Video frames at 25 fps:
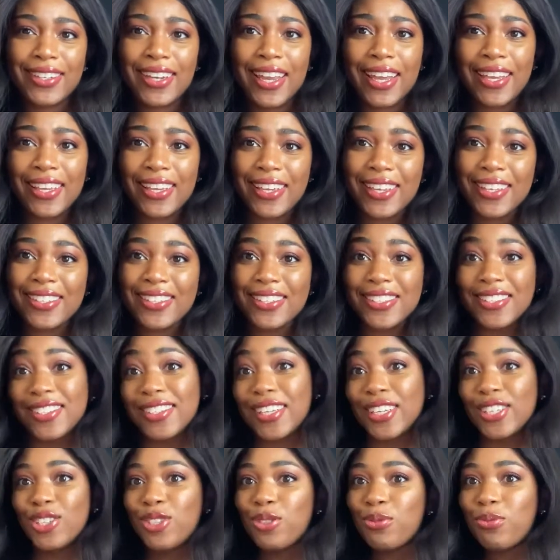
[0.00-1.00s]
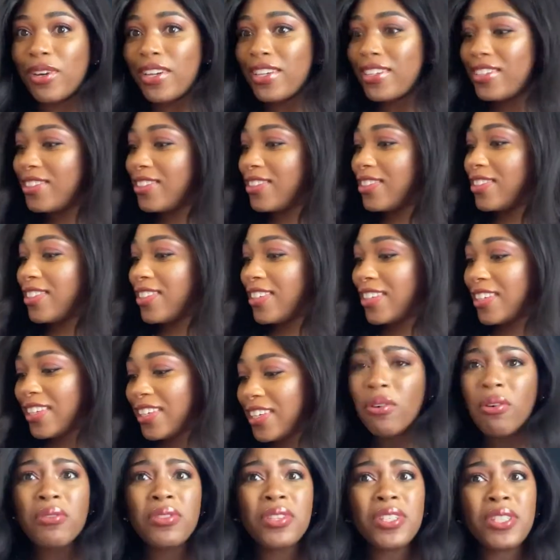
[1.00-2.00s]
I guess, and statuesque
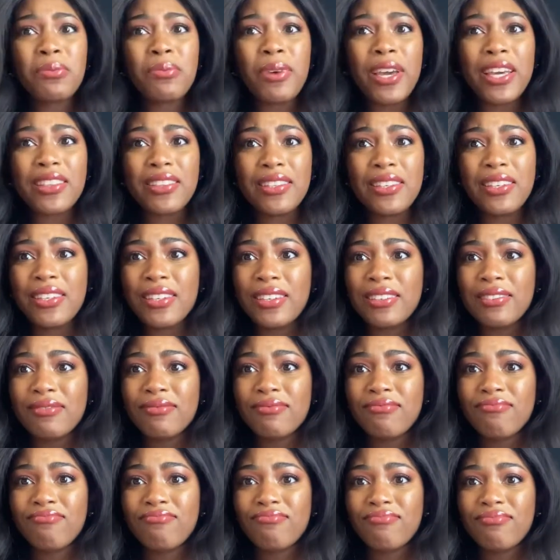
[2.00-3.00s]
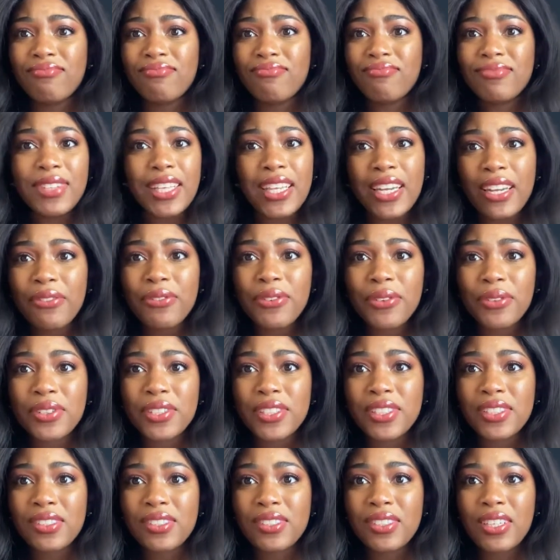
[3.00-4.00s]
only bad thing that I've
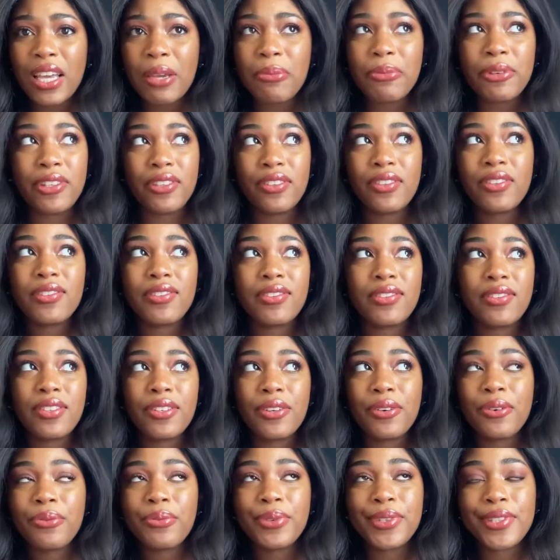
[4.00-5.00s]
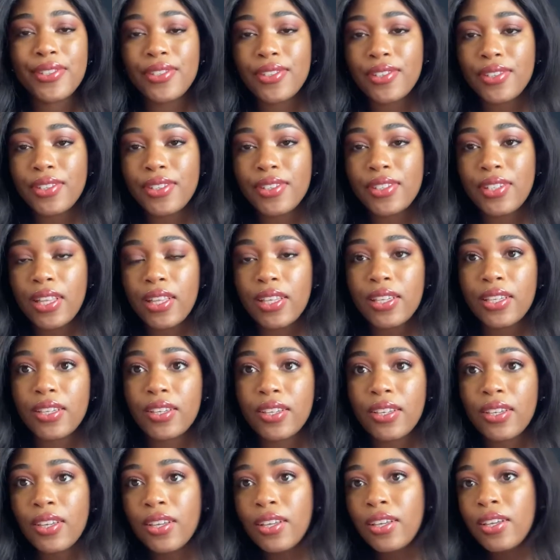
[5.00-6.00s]
noticed. I mean, the, you know, Windsor, it's not like,